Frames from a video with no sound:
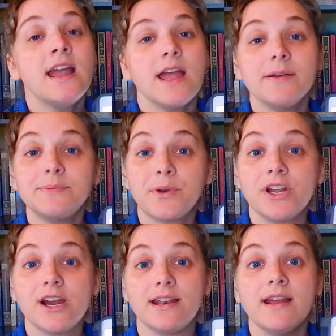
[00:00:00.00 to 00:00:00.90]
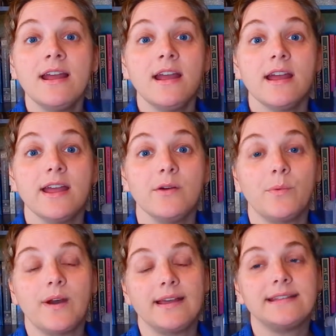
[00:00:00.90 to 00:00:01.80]
It was pretty good.
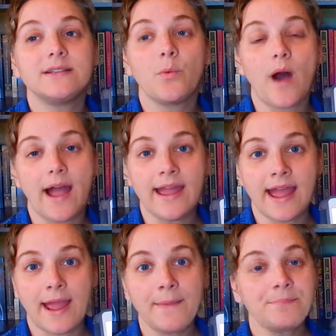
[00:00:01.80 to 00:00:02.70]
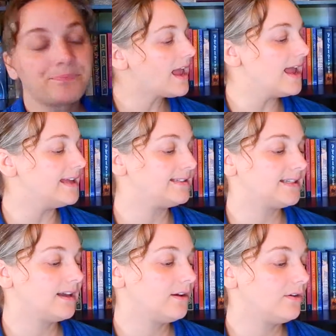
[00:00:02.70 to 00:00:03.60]
It's a YA.
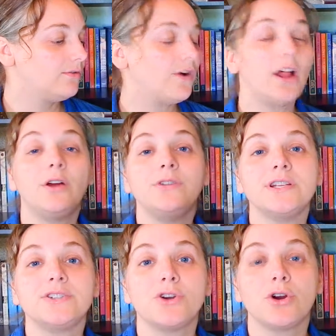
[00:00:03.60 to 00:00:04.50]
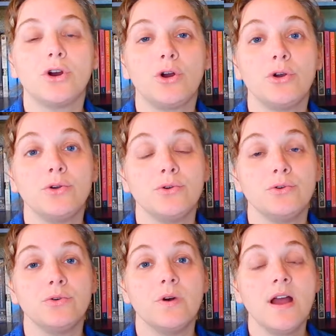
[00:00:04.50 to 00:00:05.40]
It followed this girl
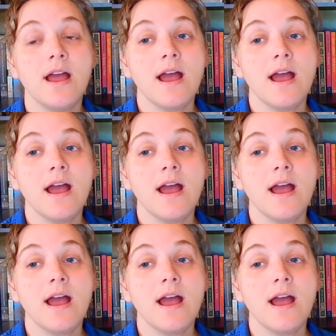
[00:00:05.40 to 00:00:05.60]
who,